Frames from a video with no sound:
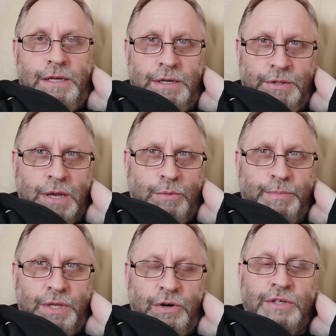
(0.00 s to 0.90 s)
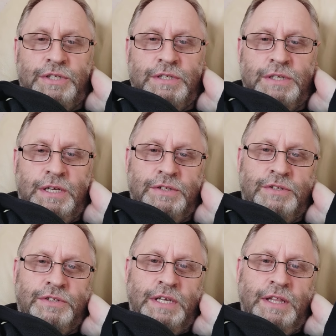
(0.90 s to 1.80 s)
that would be nice uh,
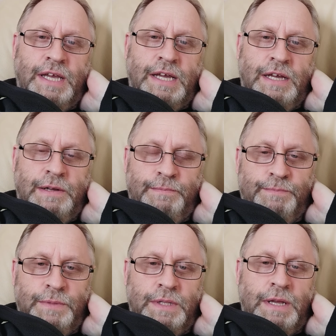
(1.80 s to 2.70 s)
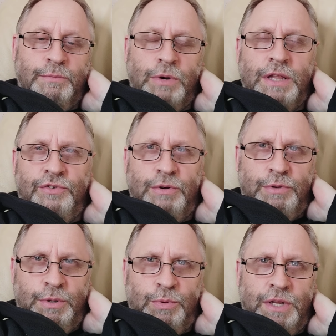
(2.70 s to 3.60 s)
to see that. Um, and when
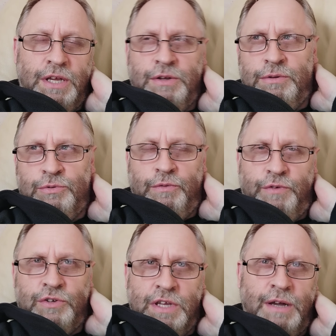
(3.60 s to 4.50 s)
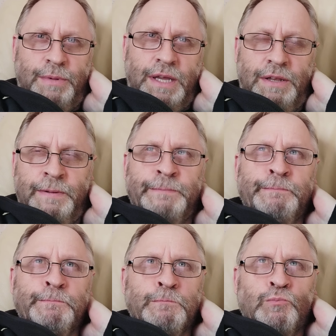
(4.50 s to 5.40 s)
Jodie Whittaker sort of first come in,
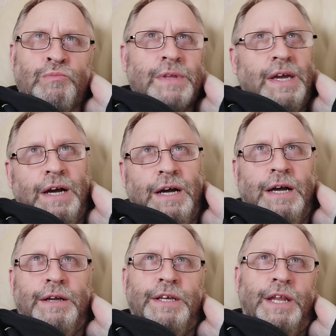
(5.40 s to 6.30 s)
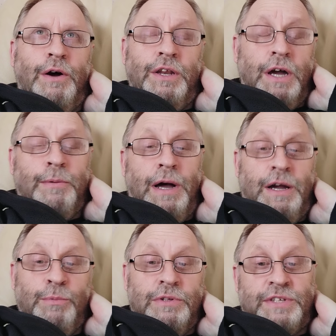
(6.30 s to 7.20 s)
uh, you know, and I,
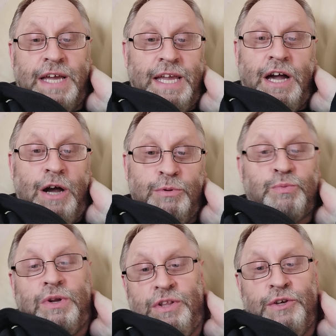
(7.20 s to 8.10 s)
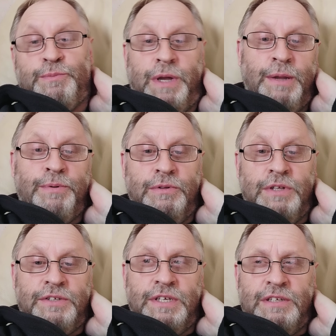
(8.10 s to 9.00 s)
I, will say I was one of those people
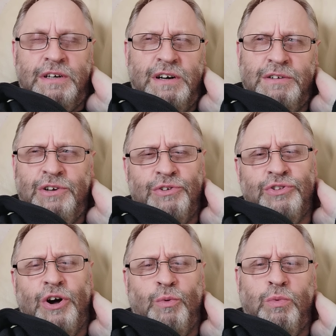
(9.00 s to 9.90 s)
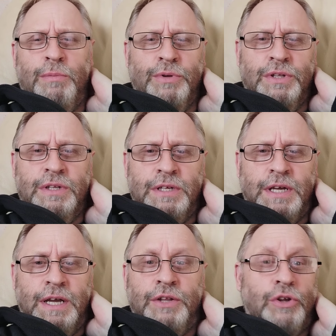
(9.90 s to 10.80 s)
that says, "Oh God, not a woman."
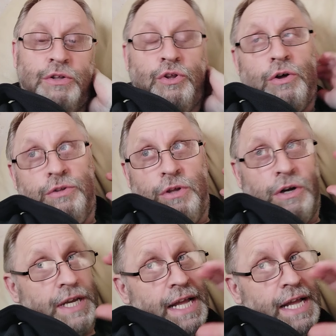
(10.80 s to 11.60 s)
Uh, not not not